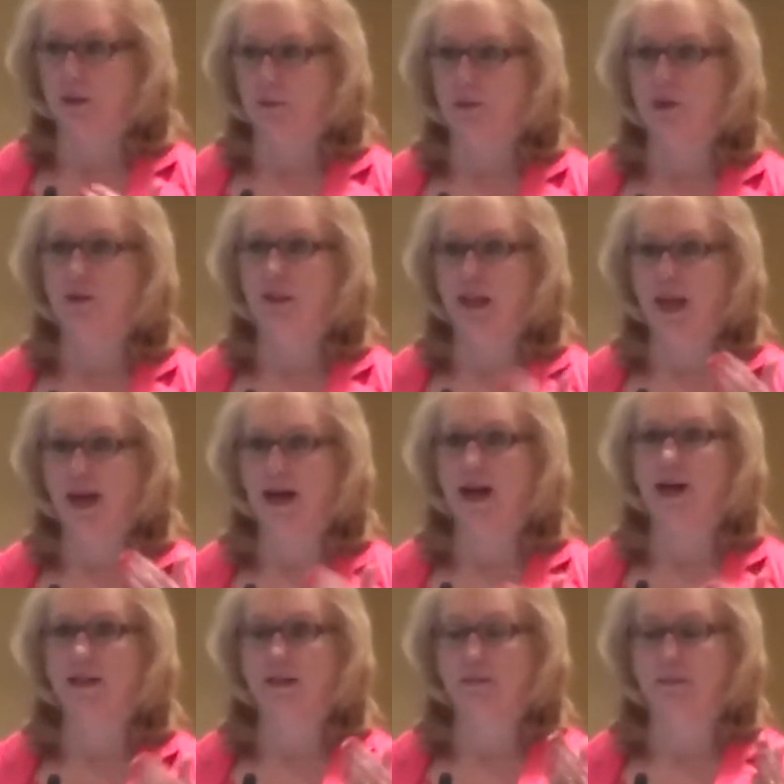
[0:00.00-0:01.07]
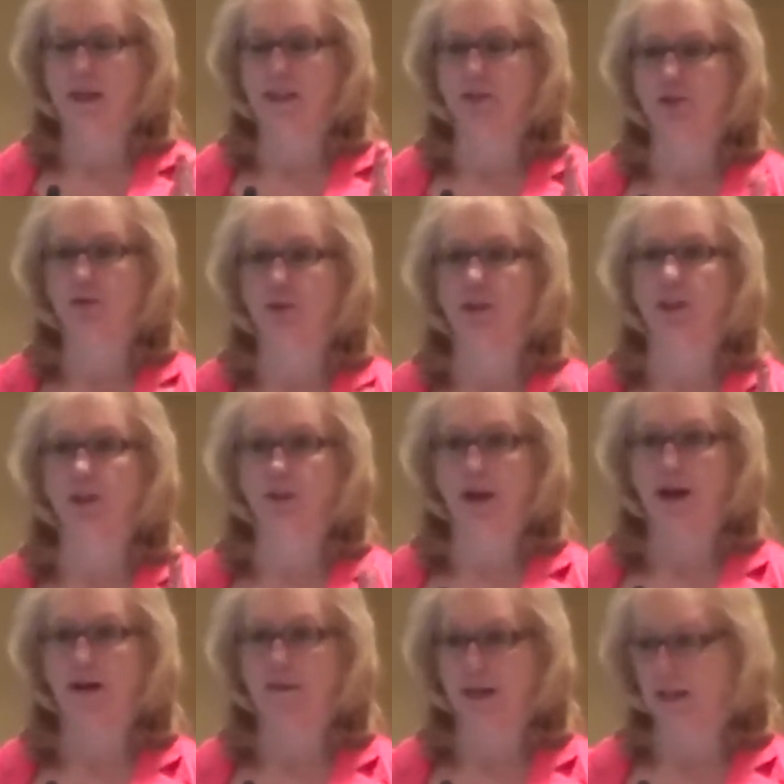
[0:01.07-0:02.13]
it really makes sure that you
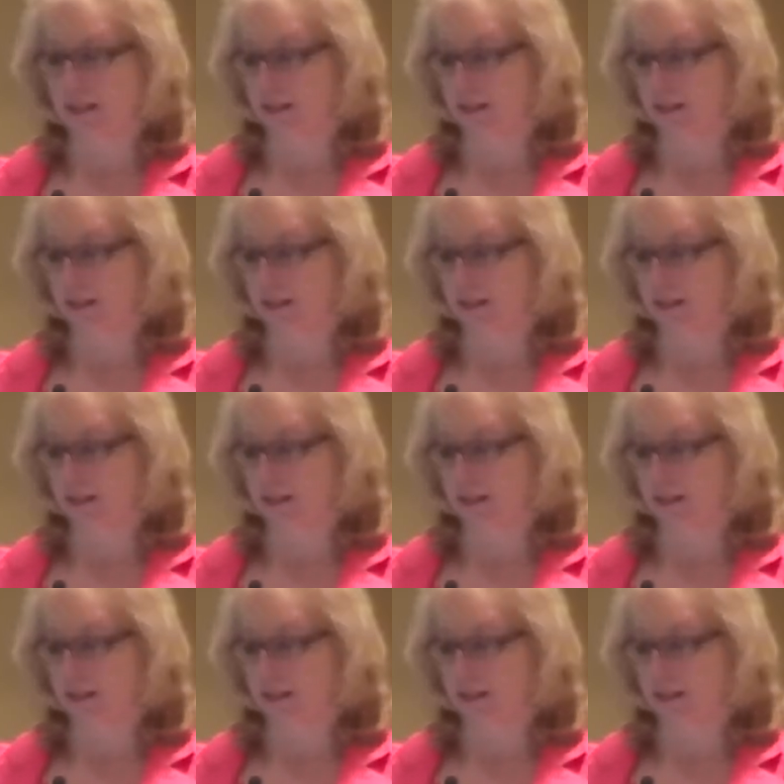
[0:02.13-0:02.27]
have that